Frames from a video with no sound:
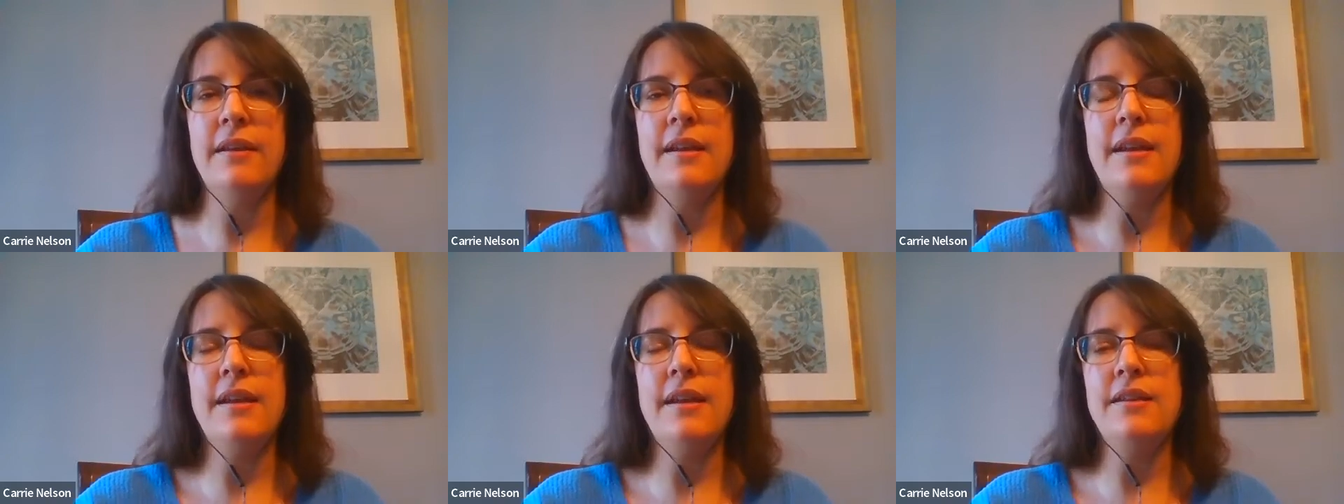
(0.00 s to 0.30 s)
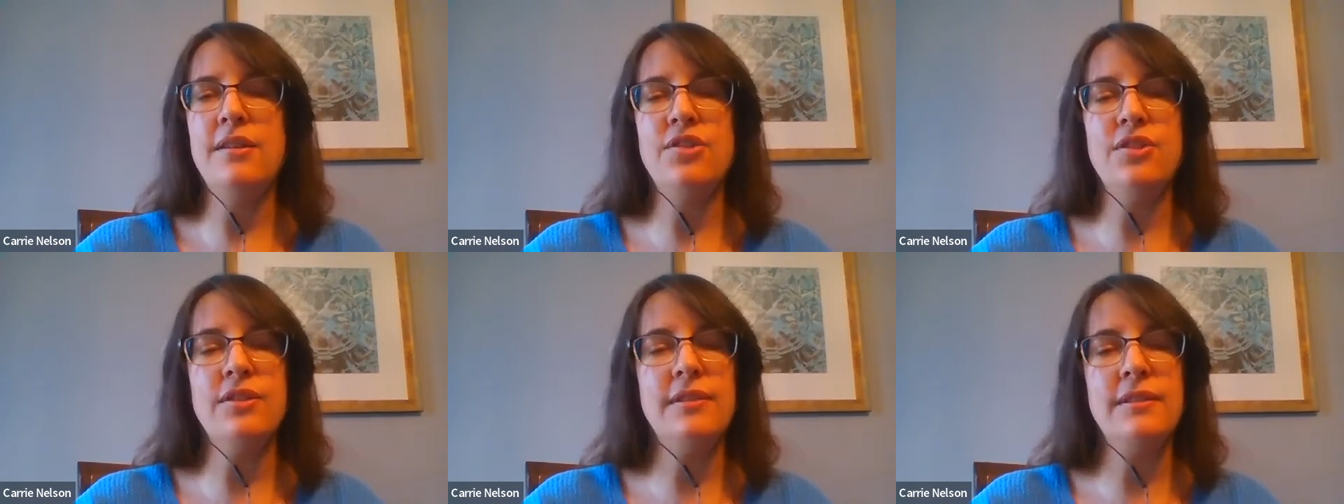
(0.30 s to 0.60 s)
and
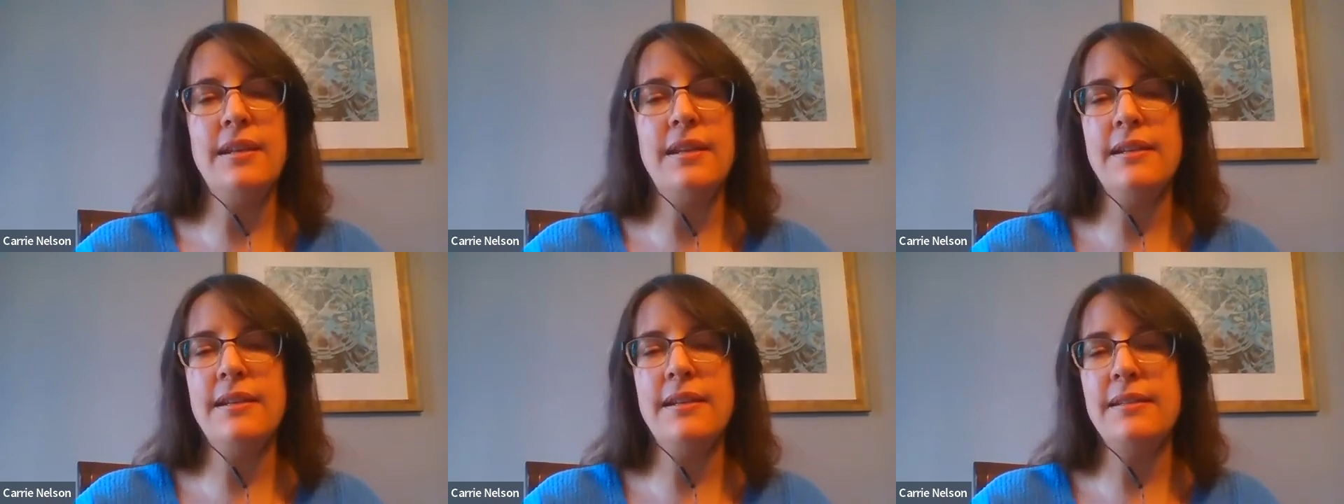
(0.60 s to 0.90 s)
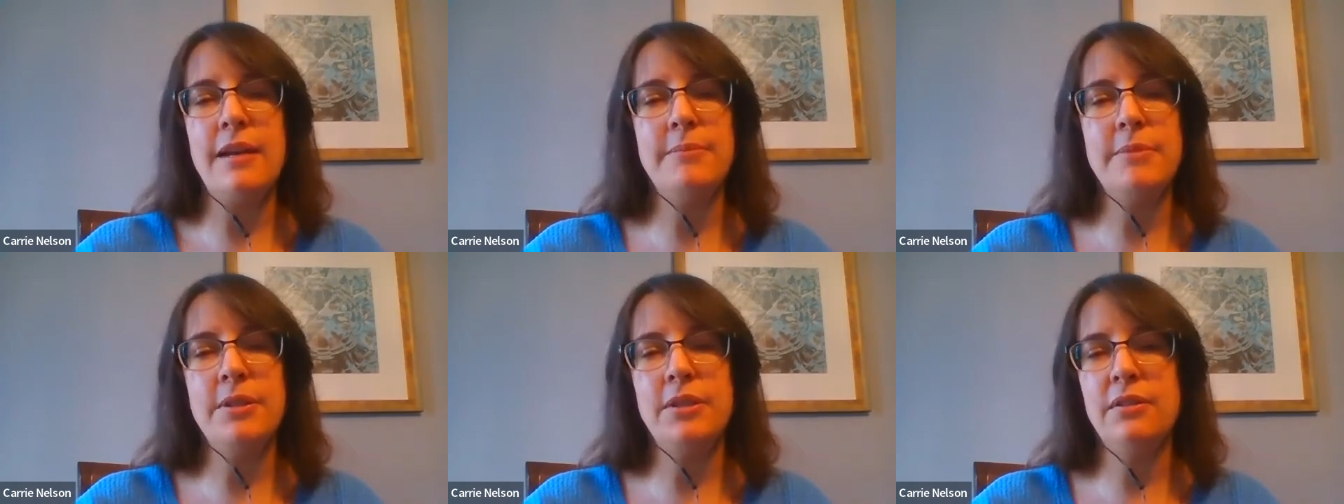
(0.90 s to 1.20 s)
it just takes
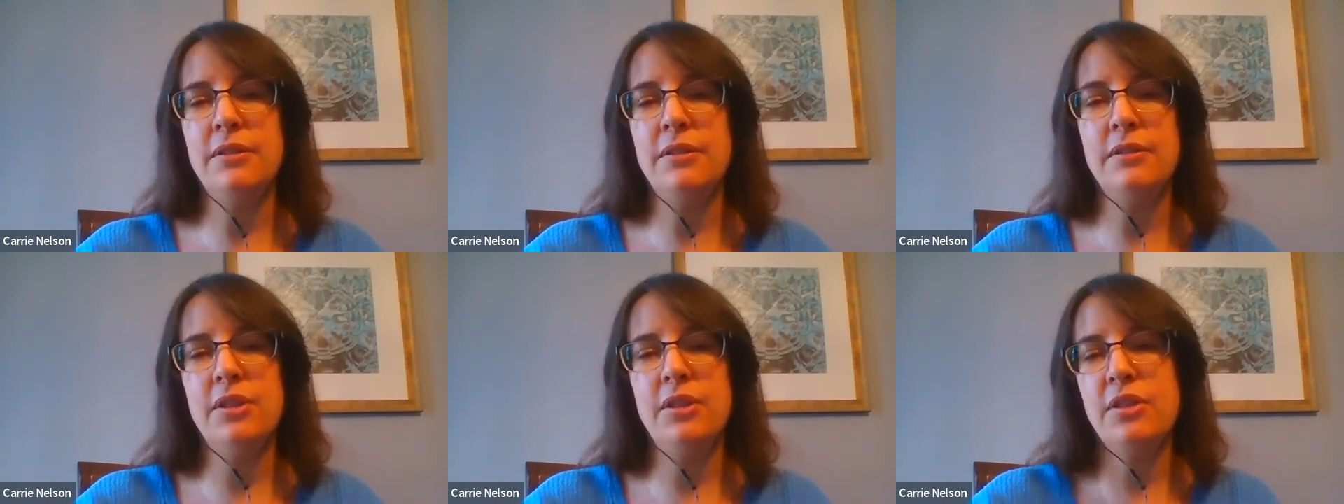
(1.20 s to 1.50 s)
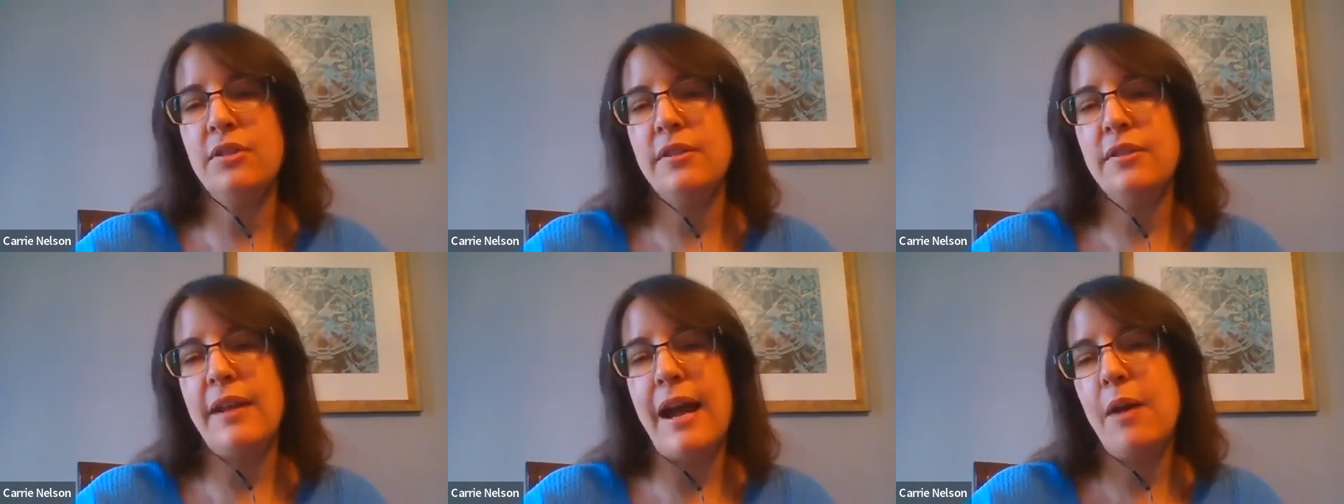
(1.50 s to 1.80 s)
time to
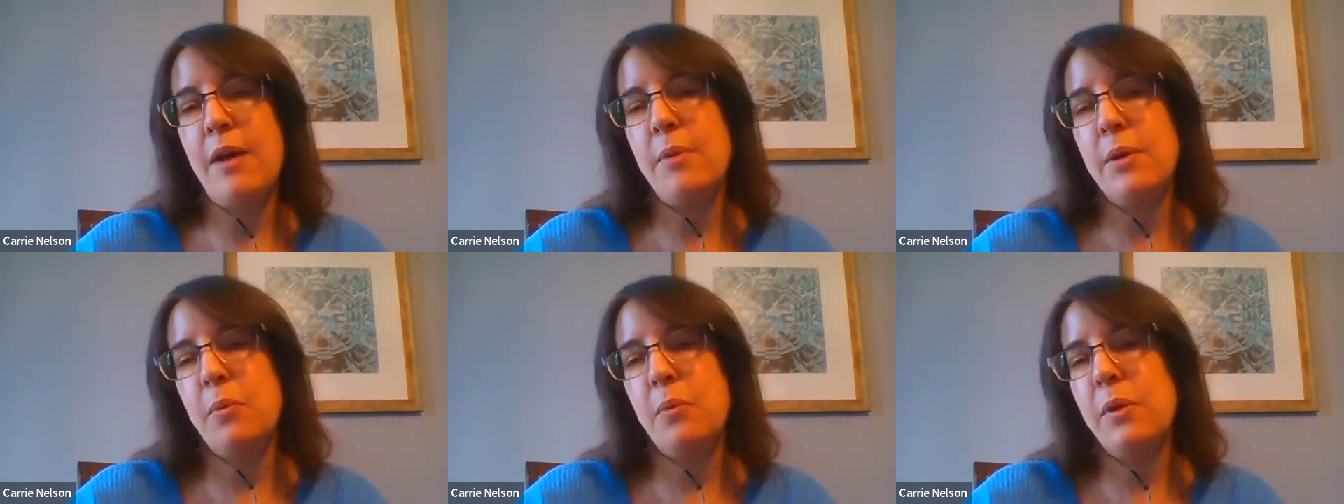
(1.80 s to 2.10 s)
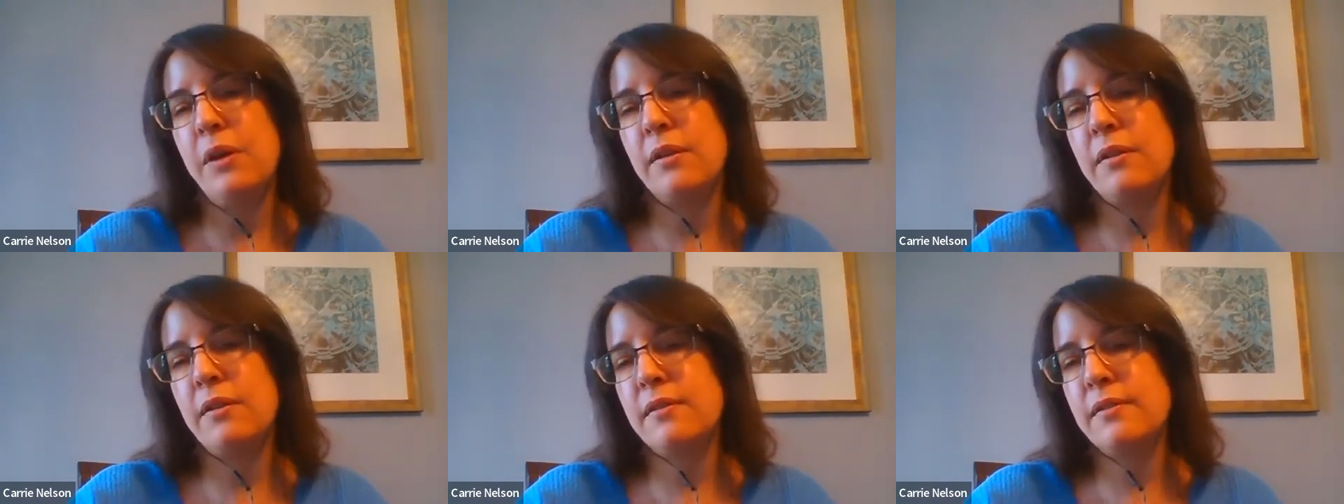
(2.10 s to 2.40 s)
learn how it
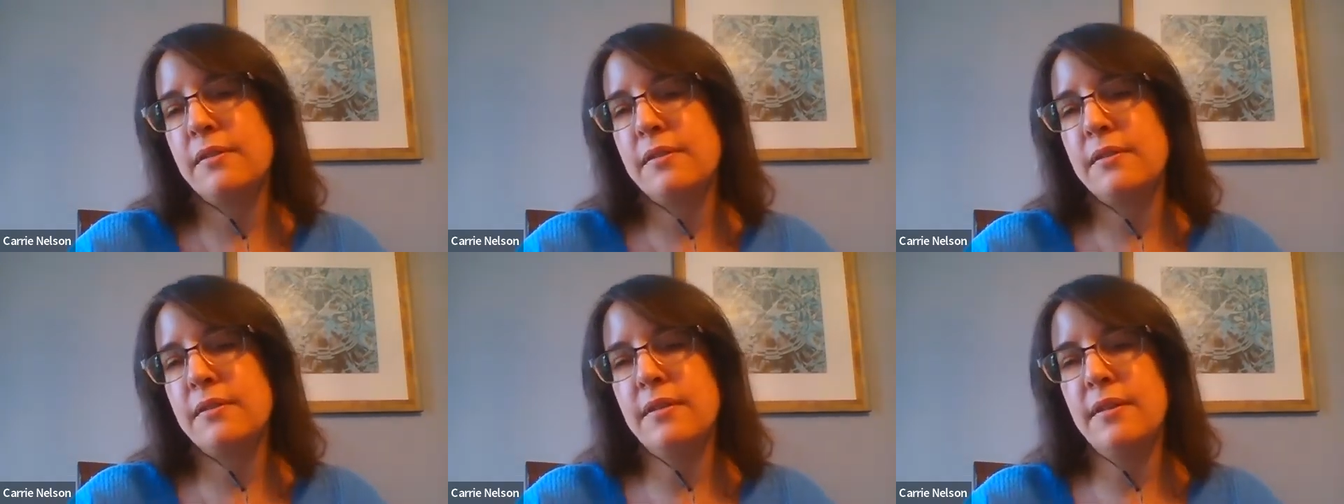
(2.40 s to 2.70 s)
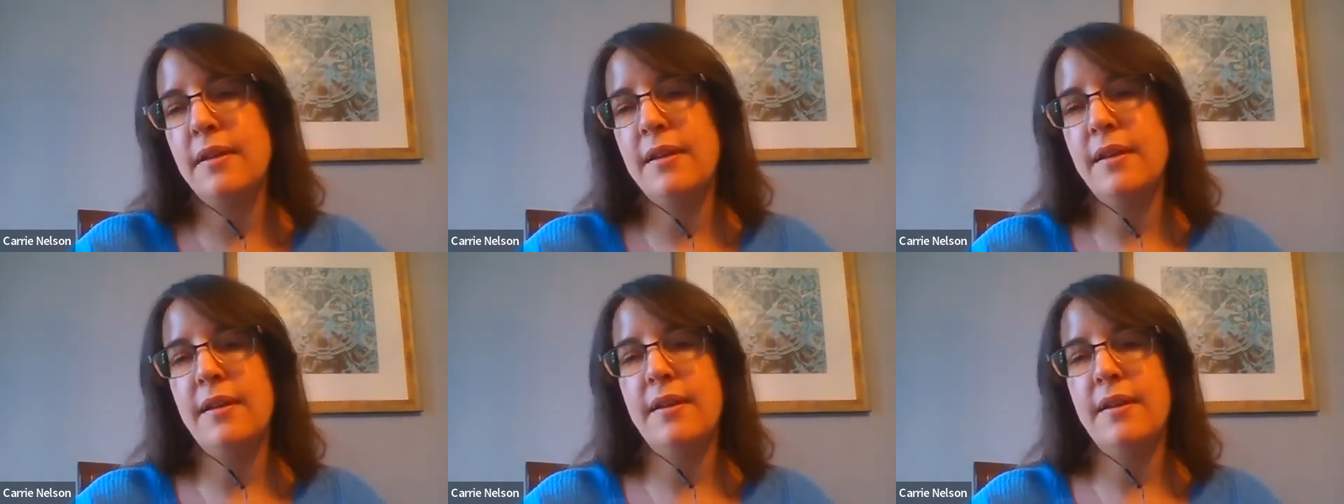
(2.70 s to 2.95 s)
works.